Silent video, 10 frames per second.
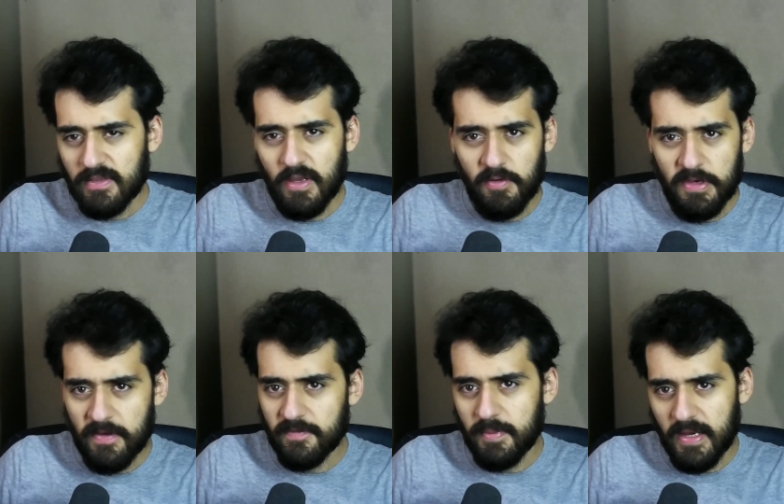there will
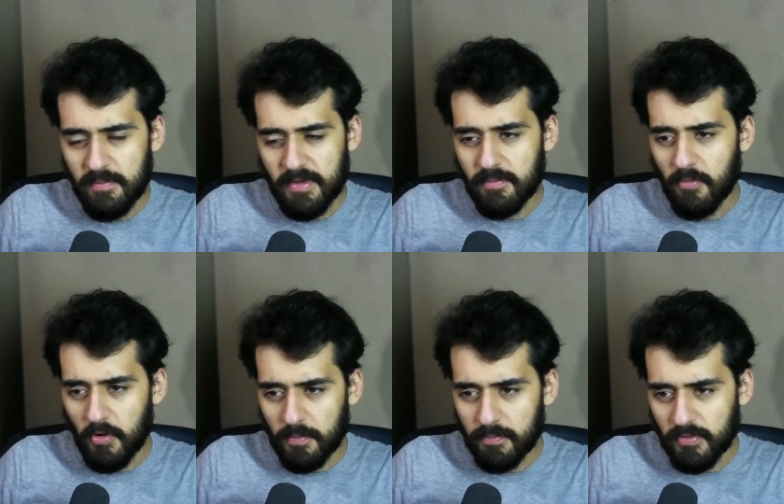never be any
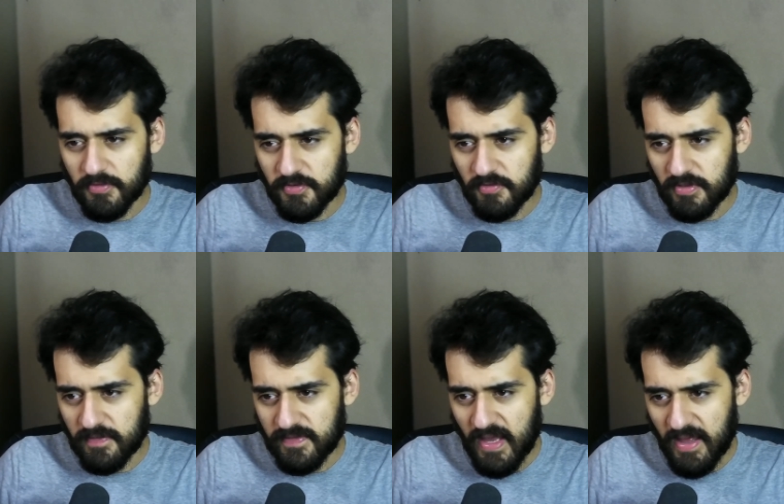more blue screen
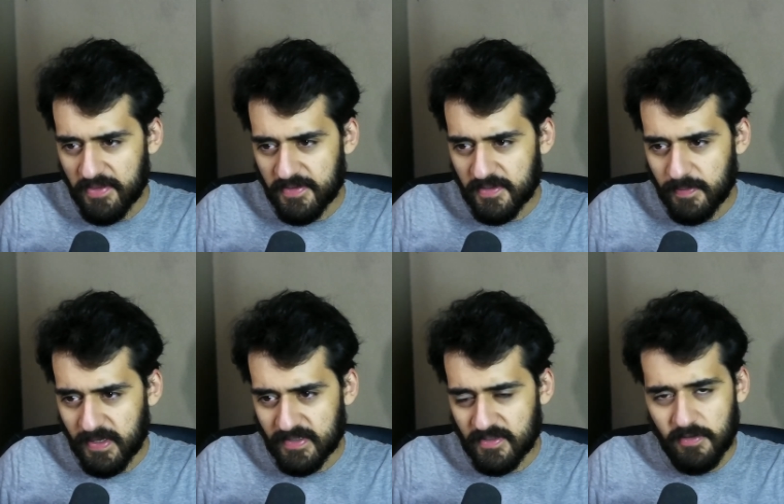of deaths
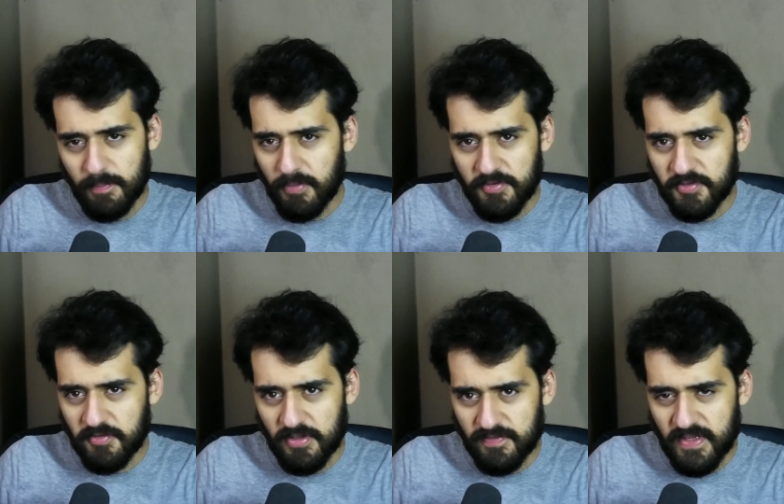because the blue
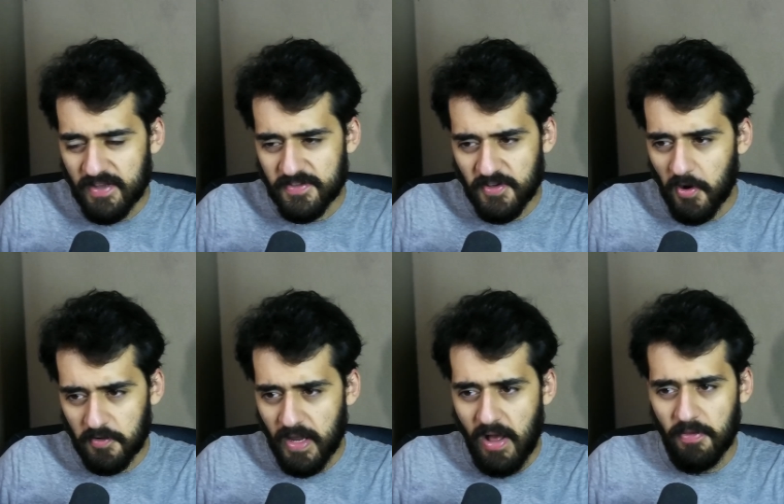screen of deaths
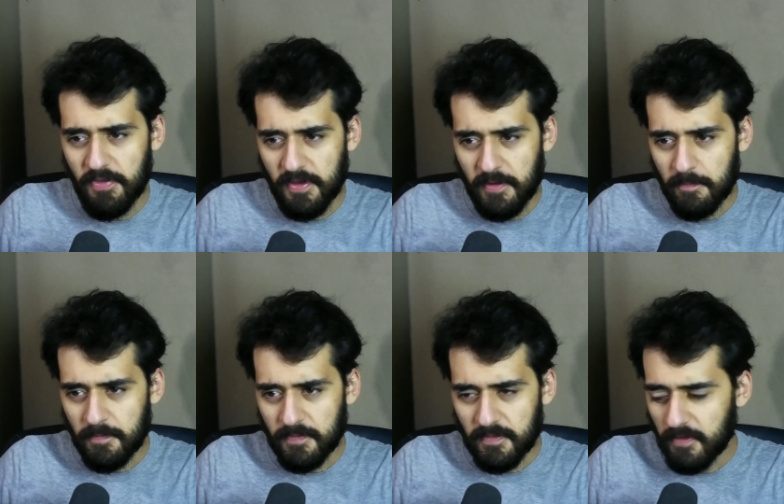aren't healthy
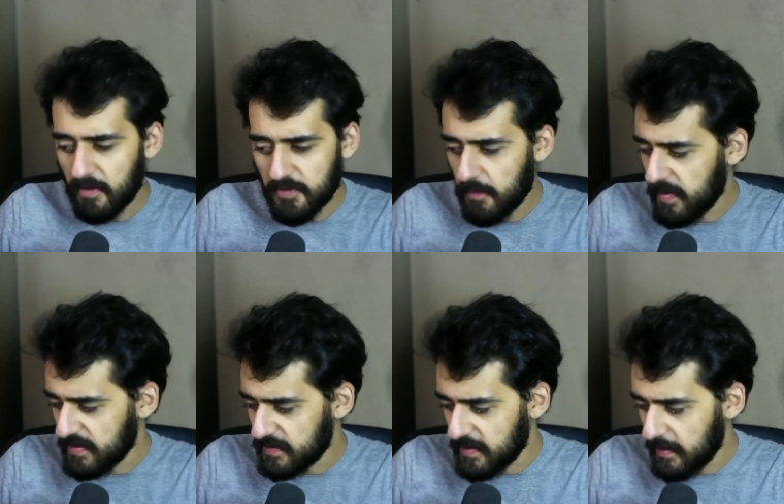to a
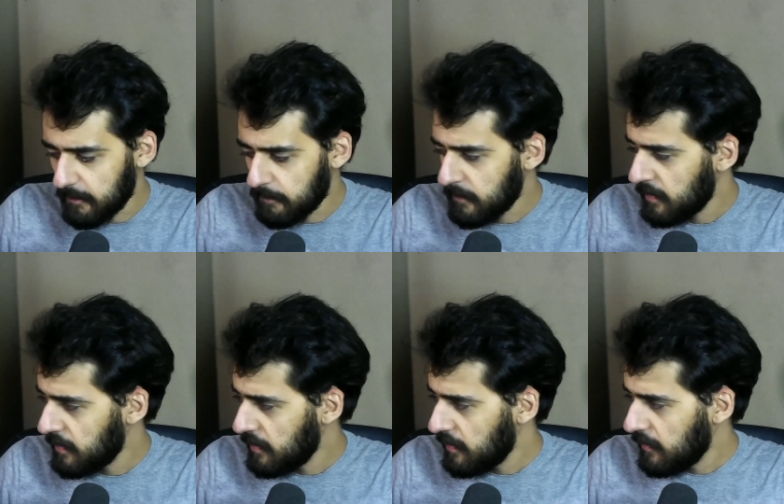pc
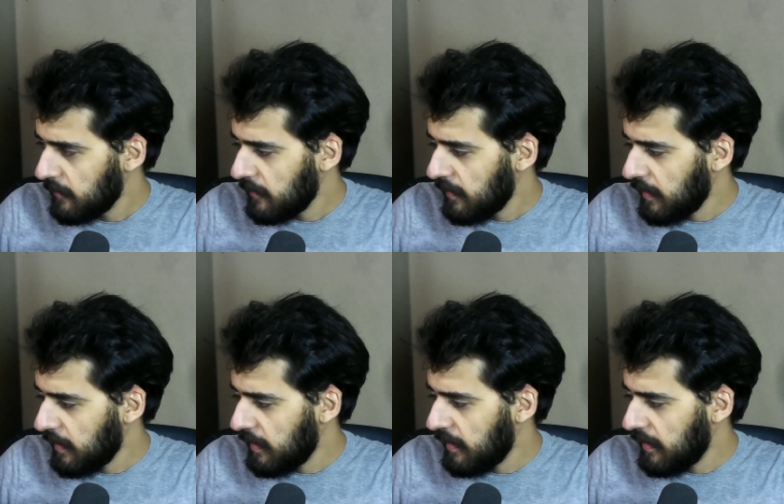
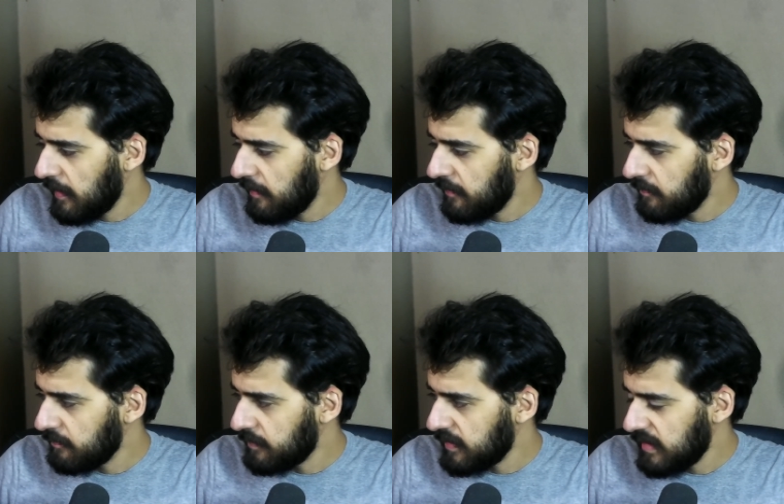
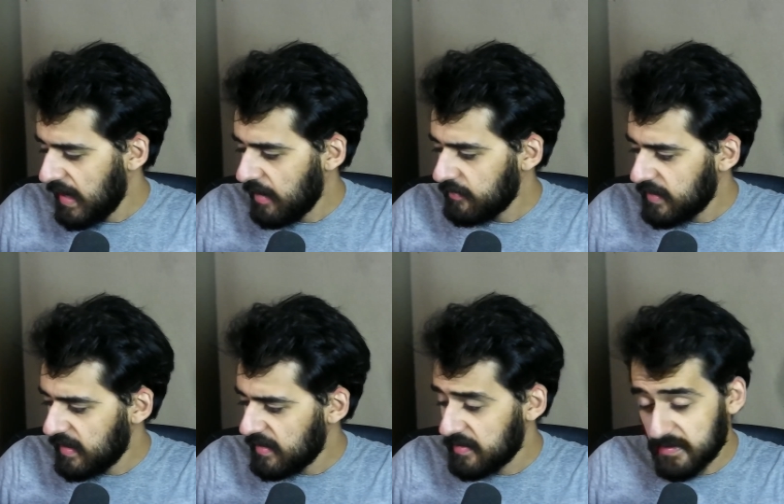um but
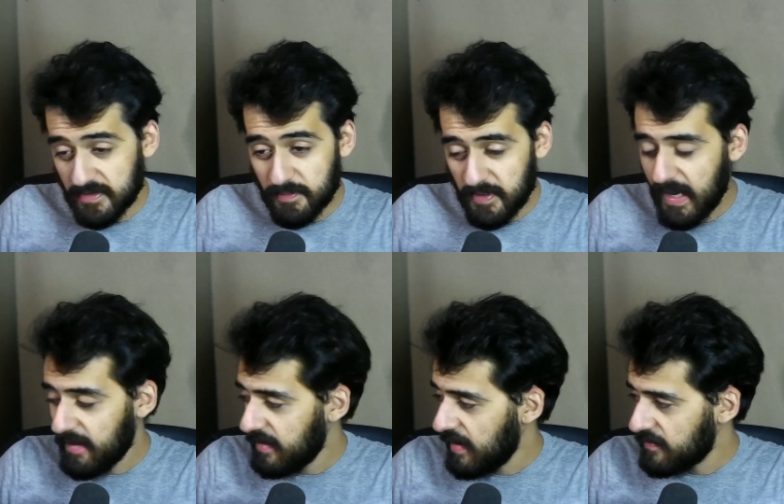nowadays but
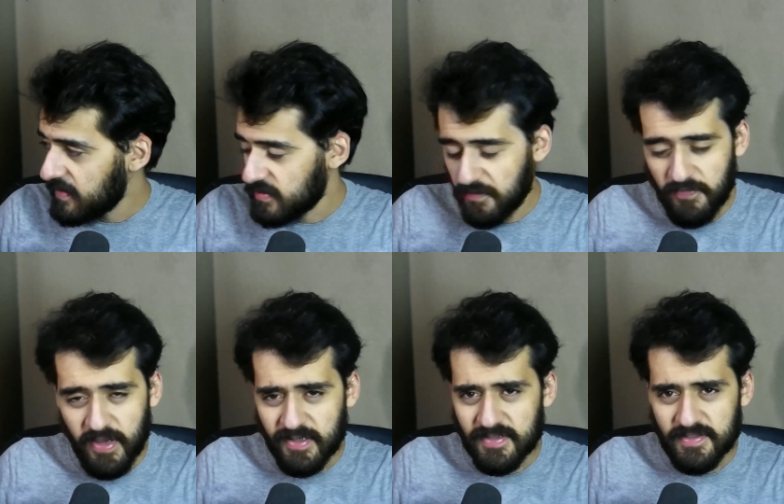now that everything's
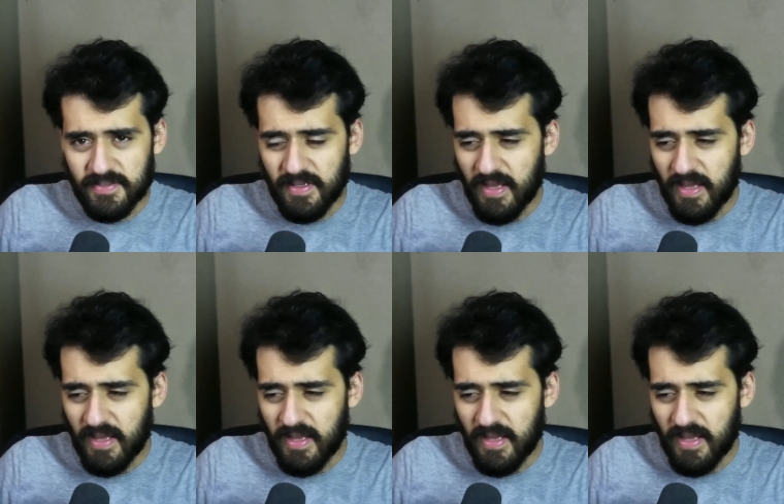fixed